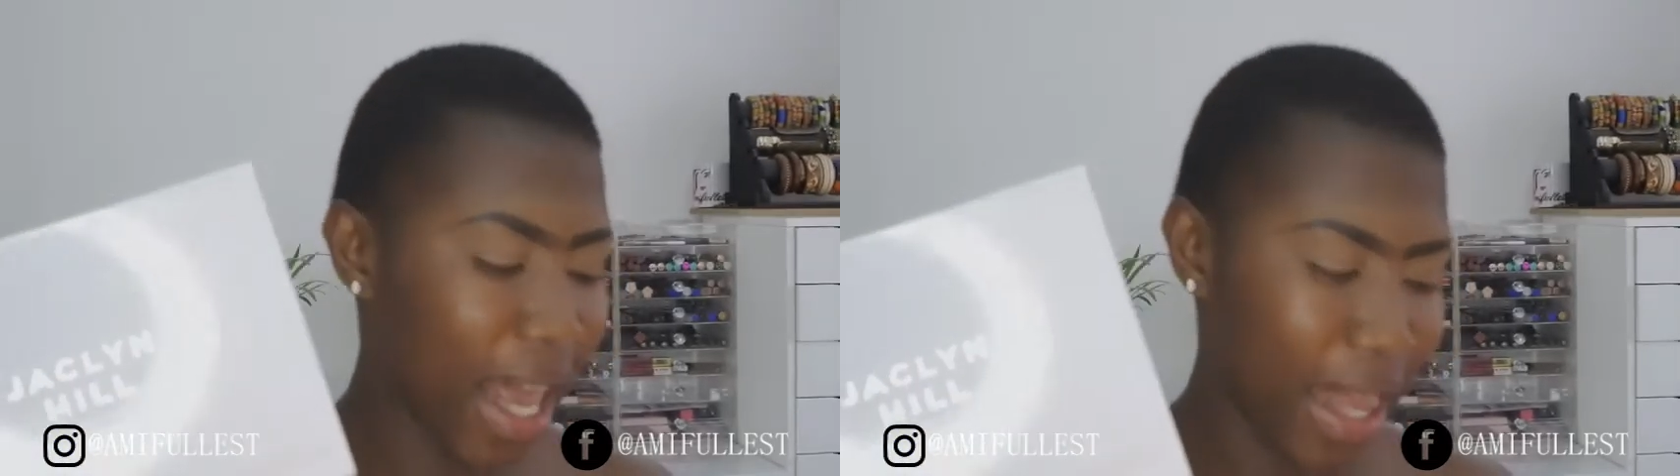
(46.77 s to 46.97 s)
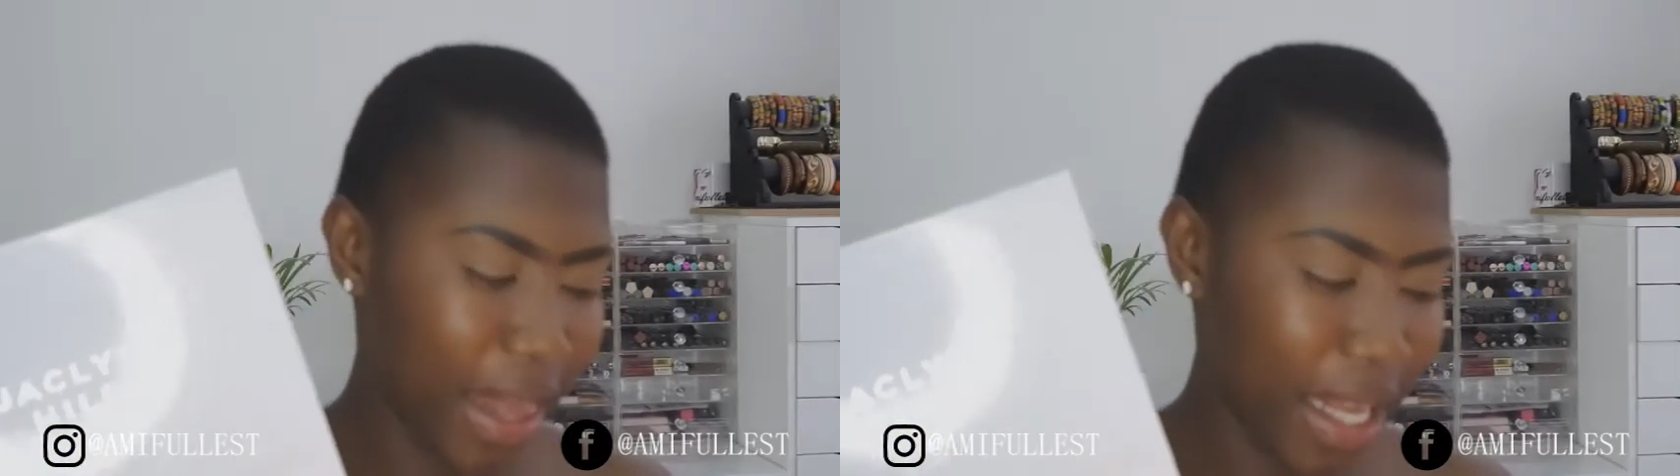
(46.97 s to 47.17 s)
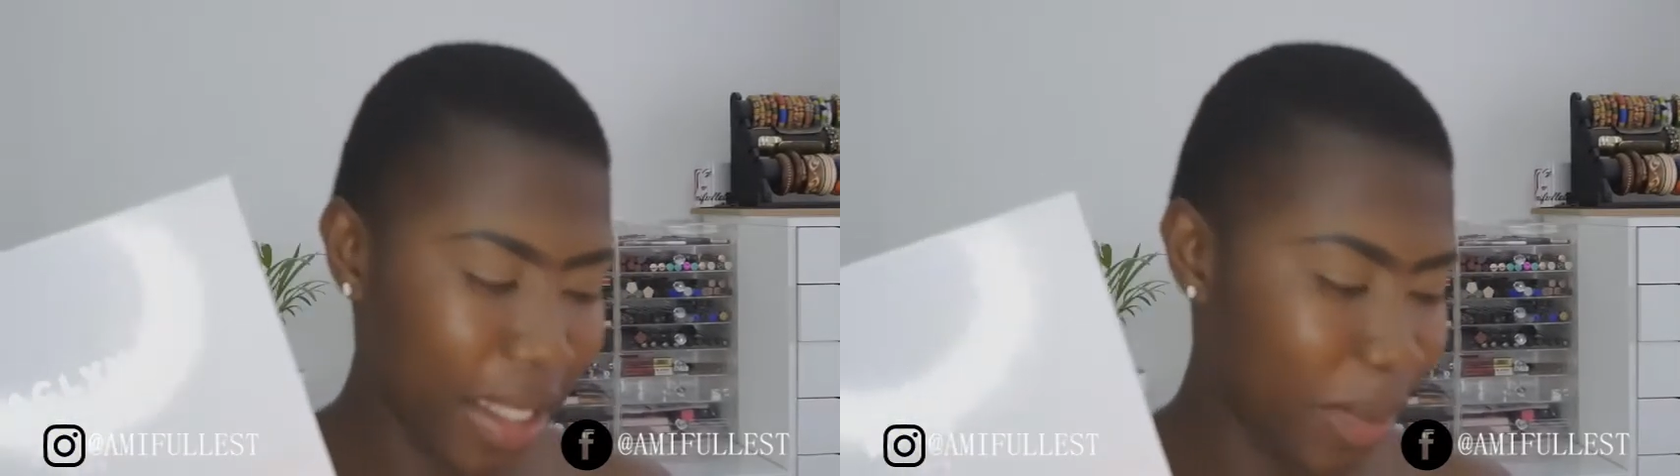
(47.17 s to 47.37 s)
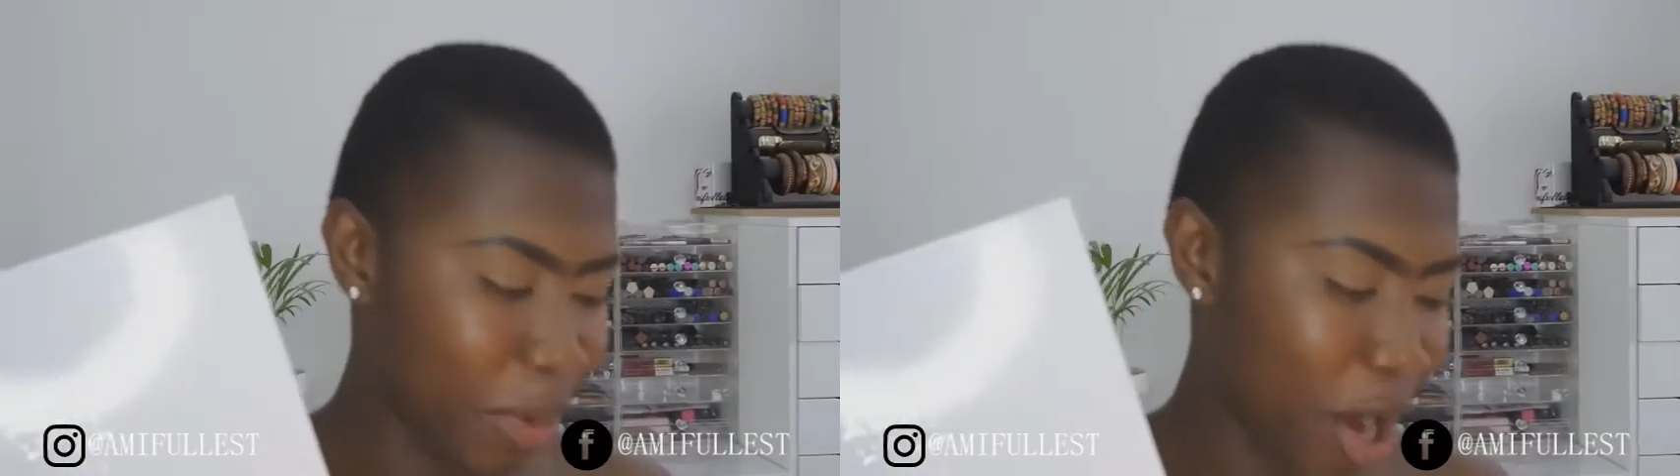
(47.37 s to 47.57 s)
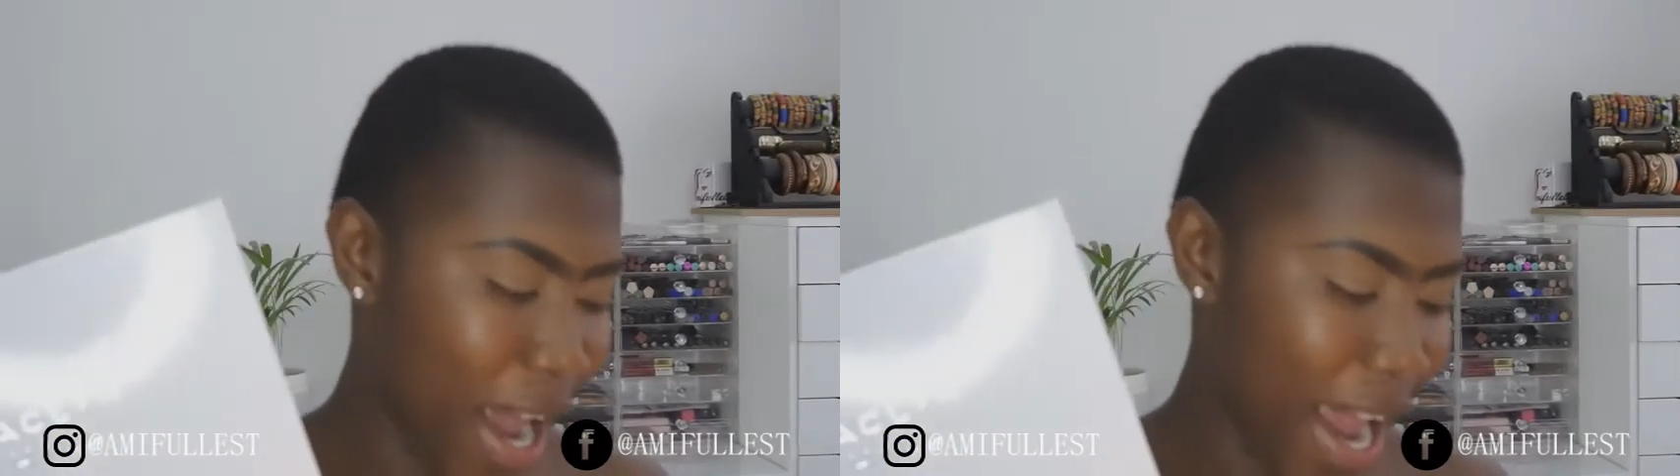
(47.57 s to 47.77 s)
and this
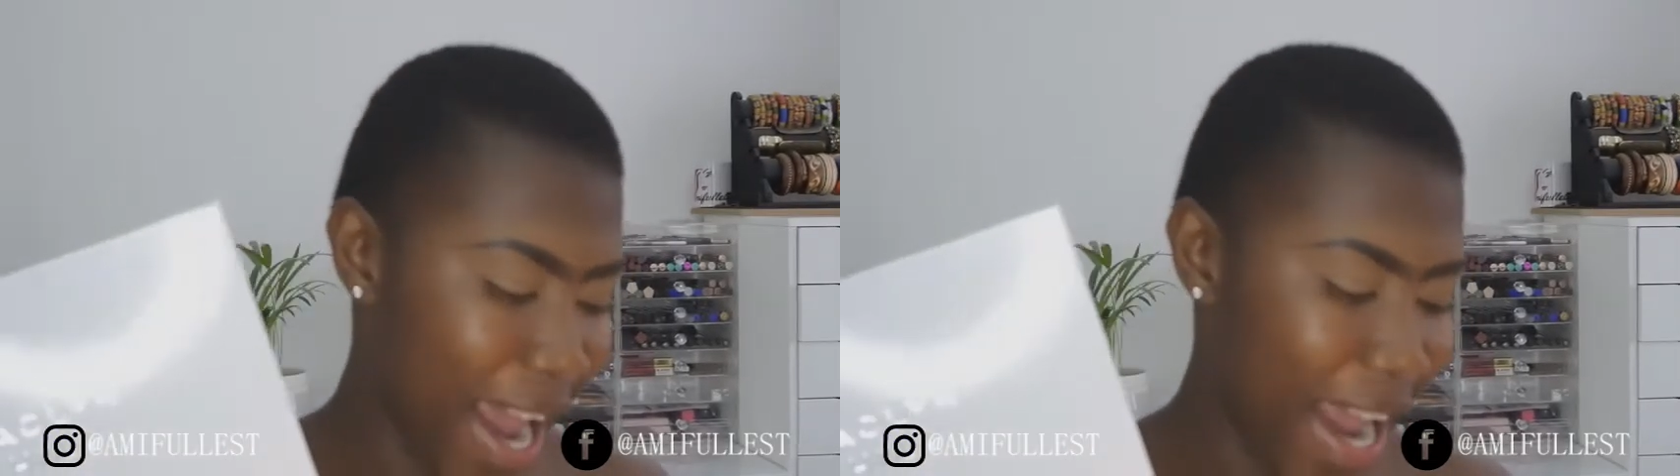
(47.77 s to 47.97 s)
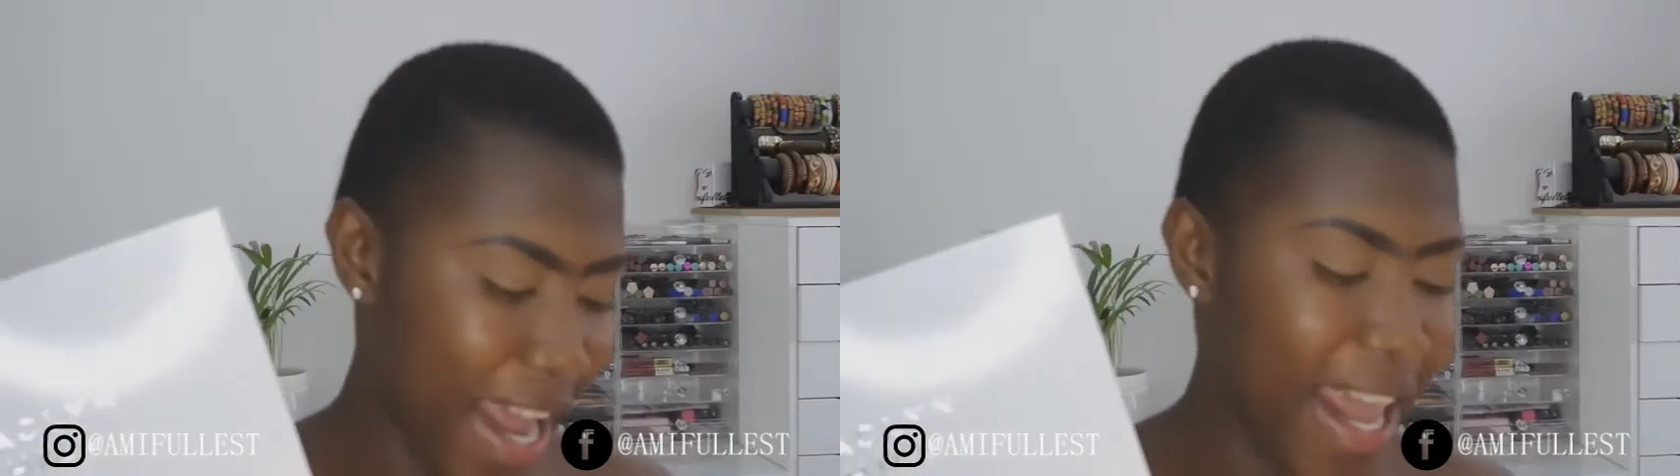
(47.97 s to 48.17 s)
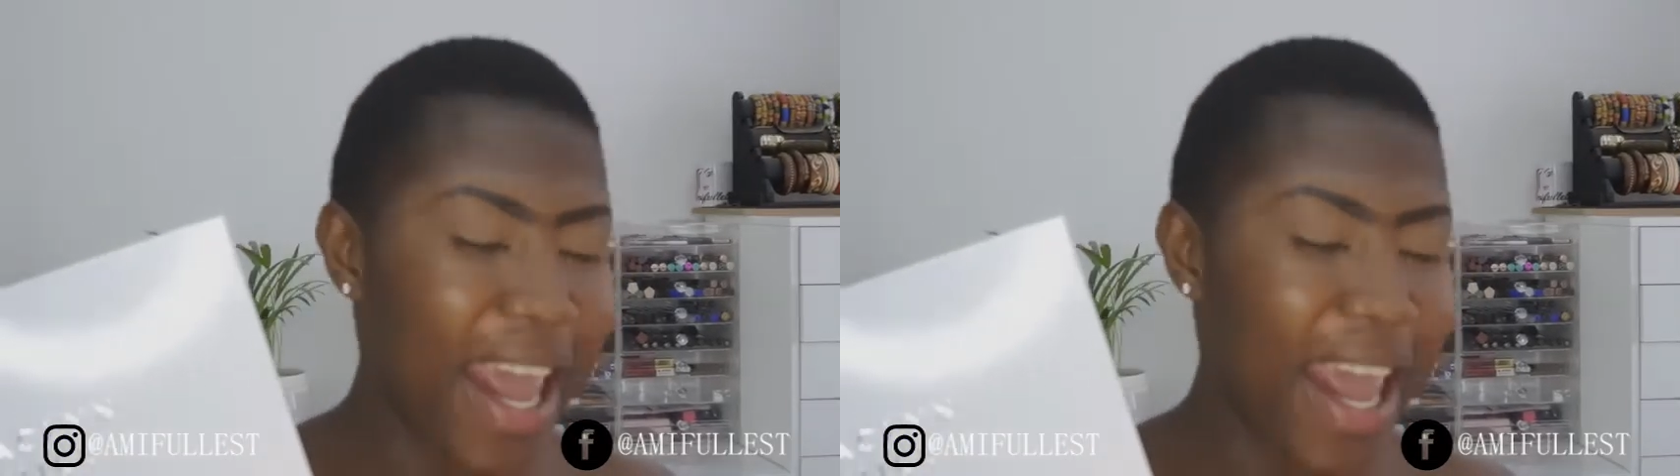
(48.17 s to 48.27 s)
my